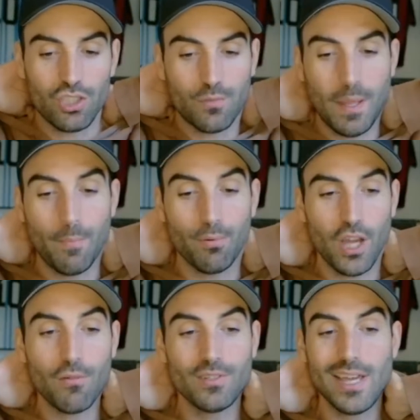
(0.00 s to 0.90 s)
people
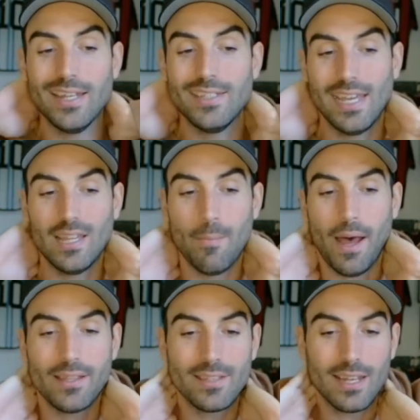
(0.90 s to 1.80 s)
don't tend to hit the
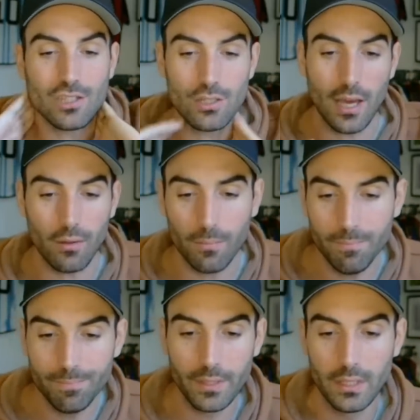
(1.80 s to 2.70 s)
buttons unless you tell them.
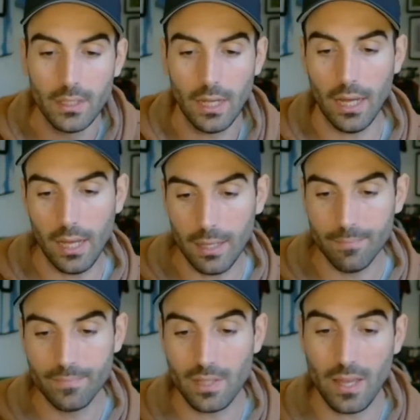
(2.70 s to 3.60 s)

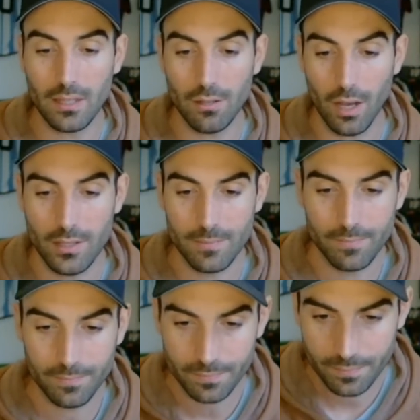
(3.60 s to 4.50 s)
So thank you guys.
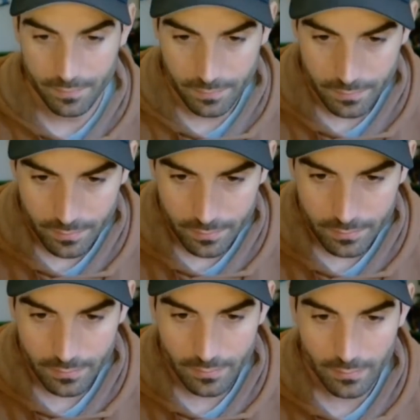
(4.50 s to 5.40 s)

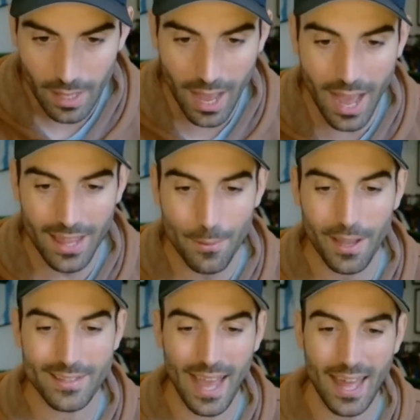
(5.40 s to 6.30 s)
There we
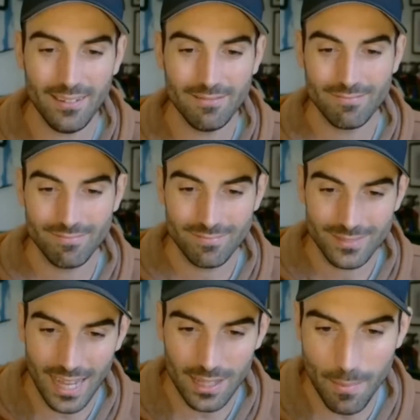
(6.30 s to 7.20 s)
go, Dan.
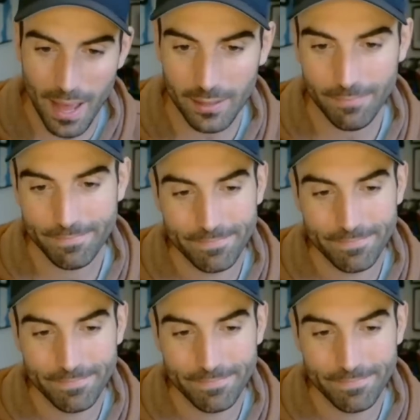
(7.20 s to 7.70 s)
Dan the man.